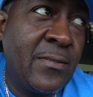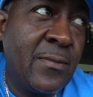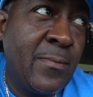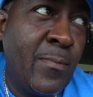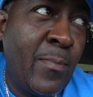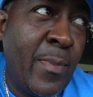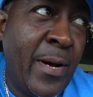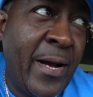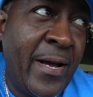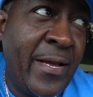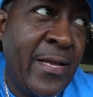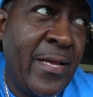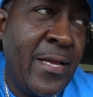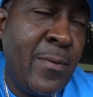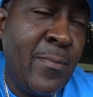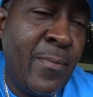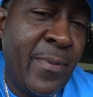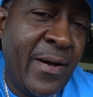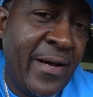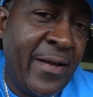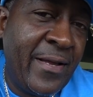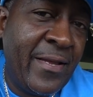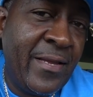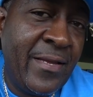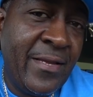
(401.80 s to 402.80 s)

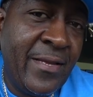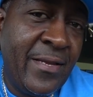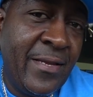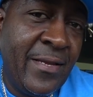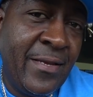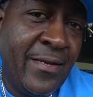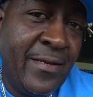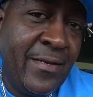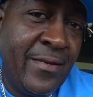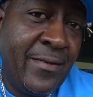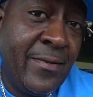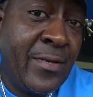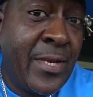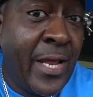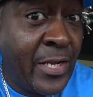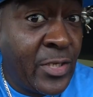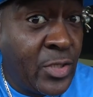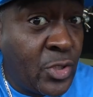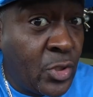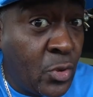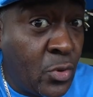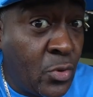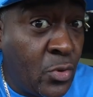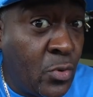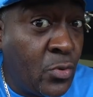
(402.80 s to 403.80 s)
mahi-mahi
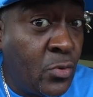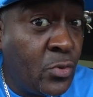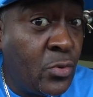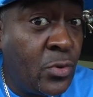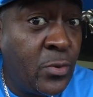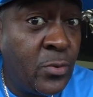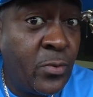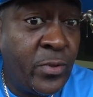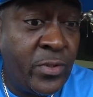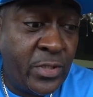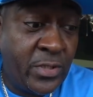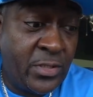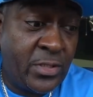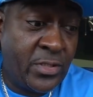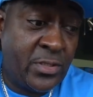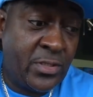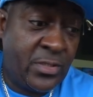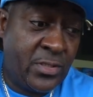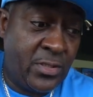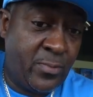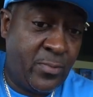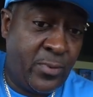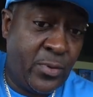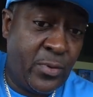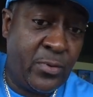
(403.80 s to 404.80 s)
nachos, which is
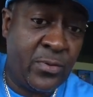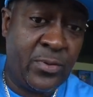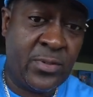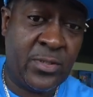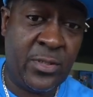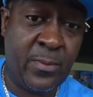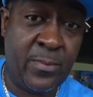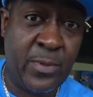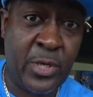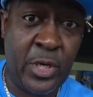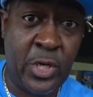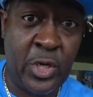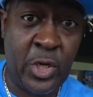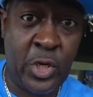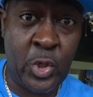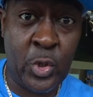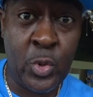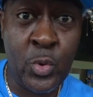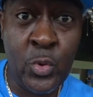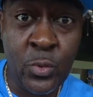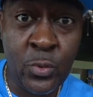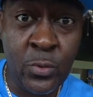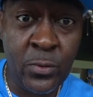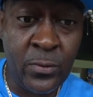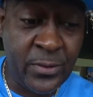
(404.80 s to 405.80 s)
supposed to be
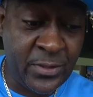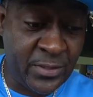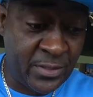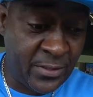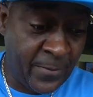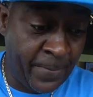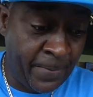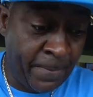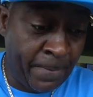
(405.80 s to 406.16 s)
huge.